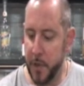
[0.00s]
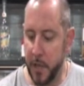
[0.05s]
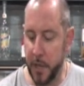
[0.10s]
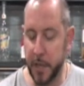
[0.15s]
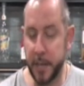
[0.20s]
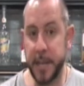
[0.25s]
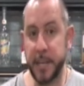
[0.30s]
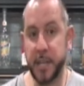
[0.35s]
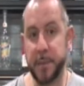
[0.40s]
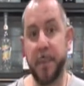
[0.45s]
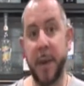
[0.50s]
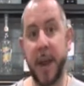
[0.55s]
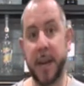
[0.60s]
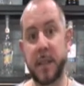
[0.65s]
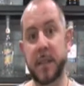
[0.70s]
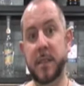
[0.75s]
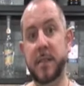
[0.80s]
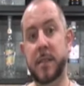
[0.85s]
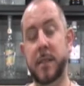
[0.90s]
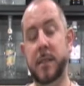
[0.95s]
You need to
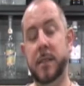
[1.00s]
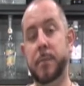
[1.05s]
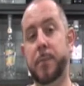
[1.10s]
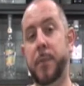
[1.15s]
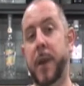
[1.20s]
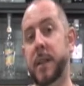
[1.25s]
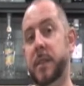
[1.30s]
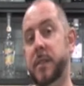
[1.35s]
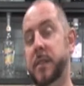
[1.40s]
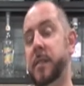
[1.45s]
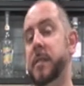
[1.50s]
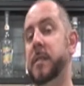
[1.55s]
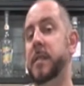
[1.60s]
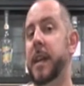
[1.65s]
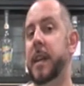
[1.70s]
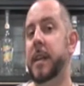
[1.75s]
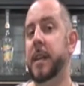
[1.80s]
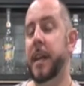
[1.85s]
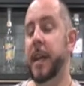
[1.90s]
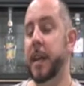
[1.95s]
practice this
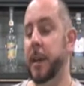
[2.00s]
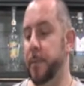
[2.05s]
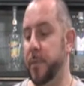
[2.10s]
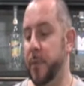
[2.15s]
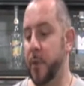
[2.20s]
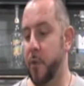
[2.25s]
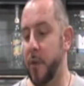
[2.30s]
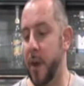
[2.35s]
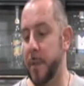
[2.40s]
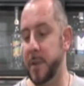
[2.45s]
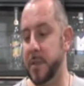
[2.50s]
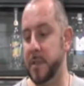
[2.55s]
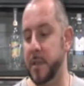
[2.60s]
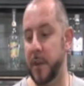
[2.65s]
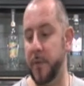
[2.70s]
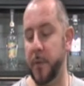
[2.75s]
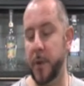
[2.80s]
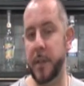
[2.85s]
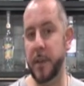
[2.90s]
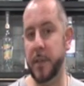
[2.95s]
technique. Grab
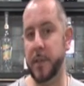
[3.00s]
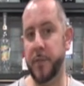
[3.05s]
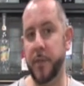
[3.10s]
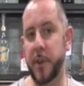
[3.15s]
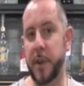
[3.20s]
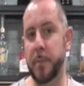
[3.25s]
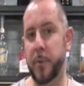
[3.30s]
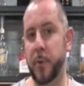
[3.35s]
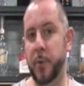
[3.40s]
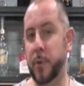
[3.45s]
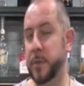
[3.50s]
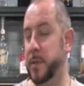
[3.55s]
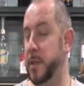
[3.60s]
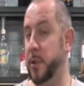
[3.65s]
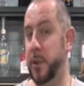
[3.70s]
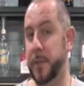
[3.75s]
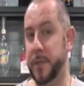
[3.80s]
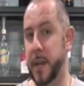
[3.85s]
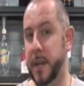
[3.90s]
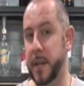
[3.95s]
yourself one of these free pours, they're
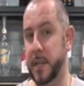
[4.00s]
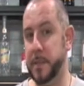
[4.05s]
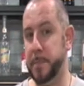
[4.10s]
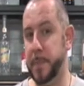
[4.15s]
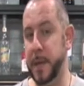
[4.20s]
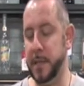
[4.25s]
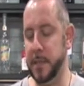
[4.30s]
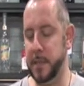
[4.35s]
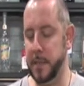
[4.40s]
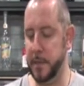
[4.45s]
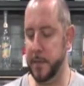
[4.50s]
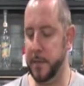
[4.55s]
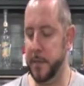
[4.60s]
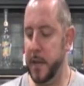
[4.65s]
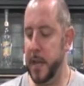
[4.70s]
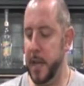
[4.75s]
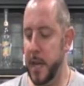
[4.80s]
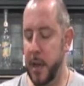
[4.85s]
not that expensive.